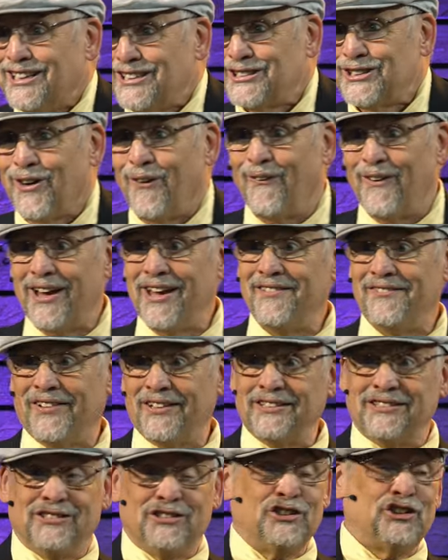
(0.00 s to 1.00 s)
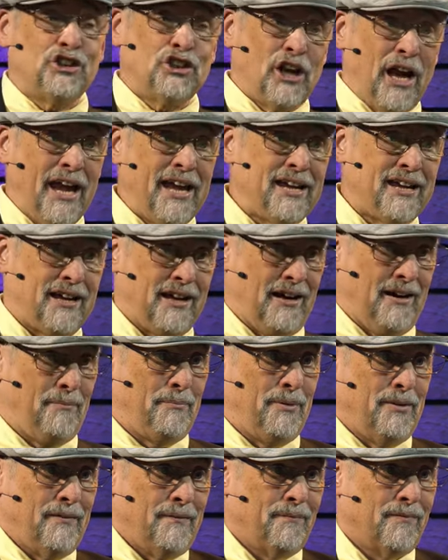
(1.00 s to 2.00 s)
So even
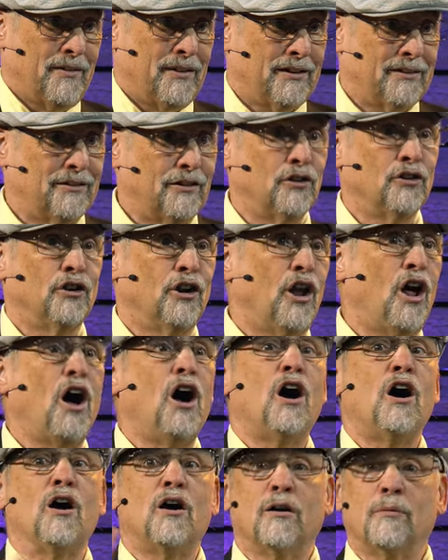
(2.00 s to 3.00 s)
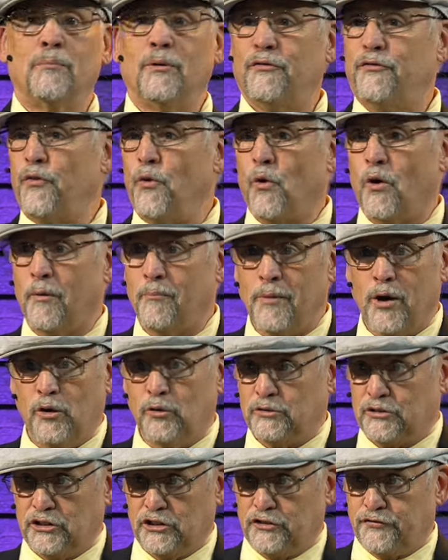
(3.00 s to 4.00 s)
Jacob, long before
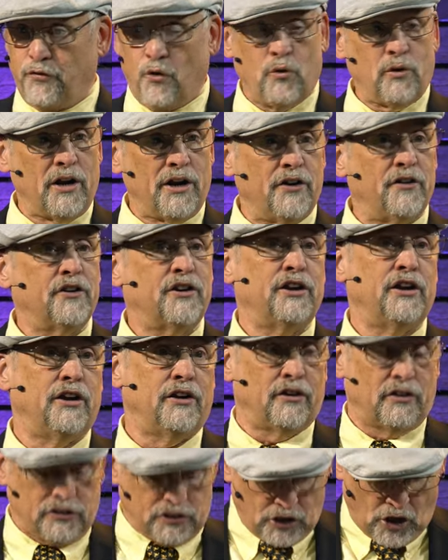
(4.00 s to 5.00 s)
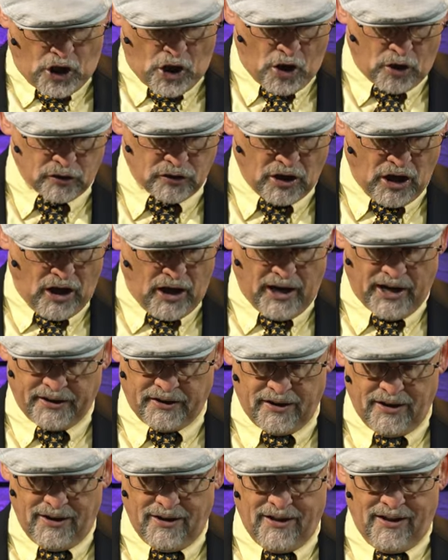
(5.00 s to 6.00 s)
Moses, 400 years, called
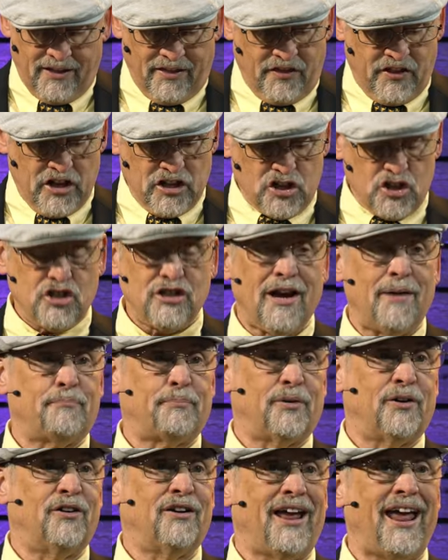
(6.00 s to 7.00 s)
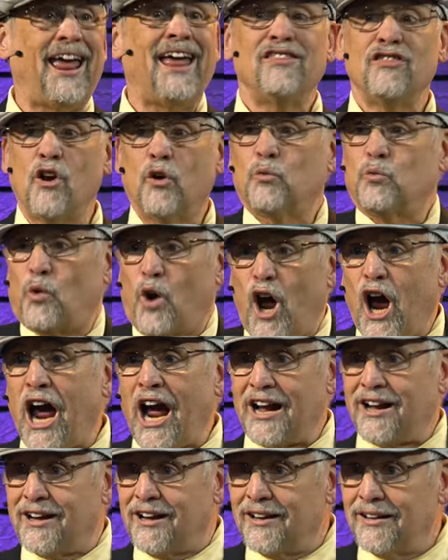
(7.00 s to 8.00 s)
God the shepherd and the
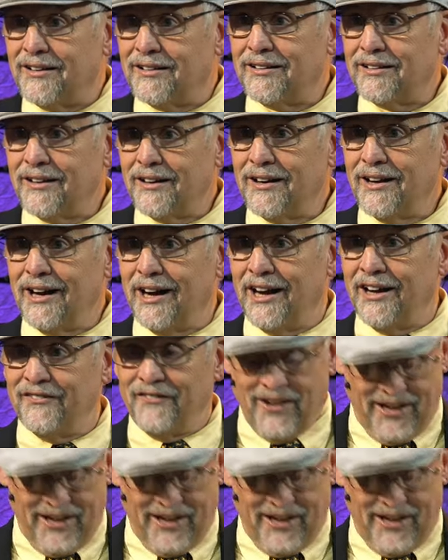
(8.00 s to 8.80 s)
rock of